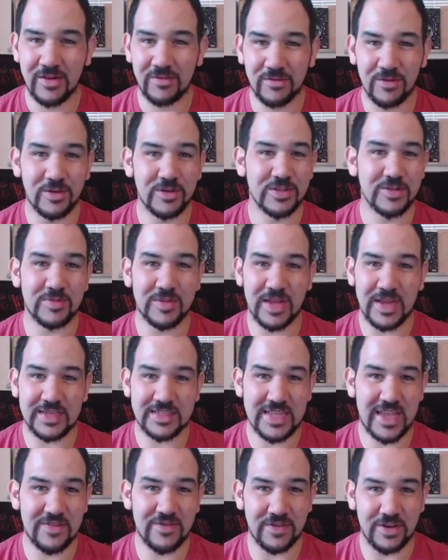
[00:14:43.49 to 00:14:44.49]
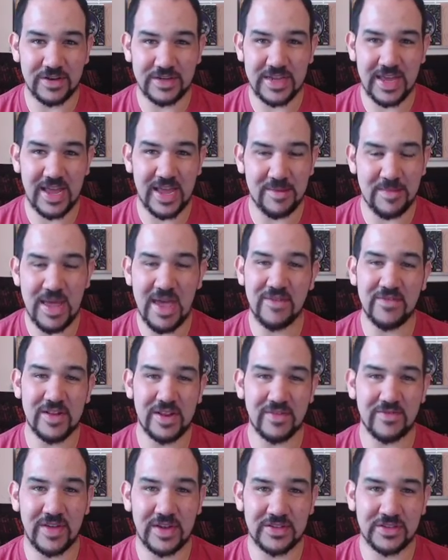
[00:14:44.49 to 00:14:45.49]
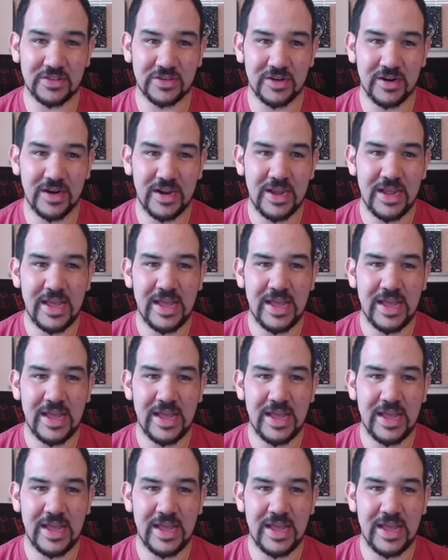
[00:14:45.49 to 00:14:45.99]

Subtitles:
roll some dice, have a good time, have an adventure,